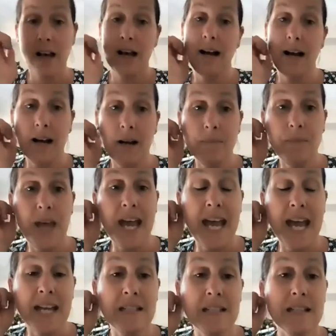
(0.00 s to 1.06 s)
um,
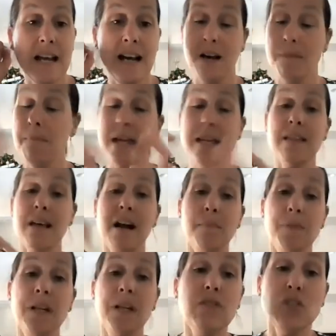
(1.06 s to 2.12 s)
and uh, make that
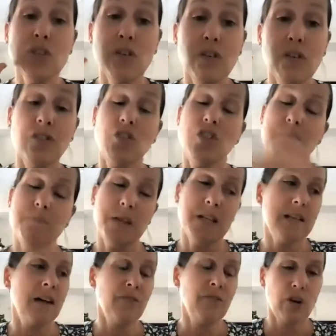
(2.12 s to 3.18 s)
up and give it to her. It just
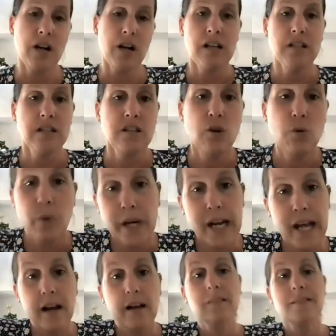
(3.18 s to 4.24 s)
means I've got a nice new one
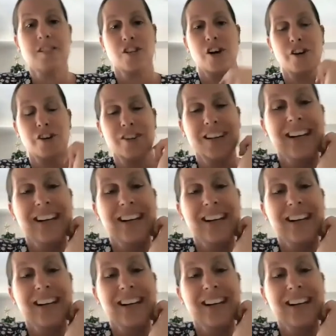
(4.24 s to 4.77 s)
now. So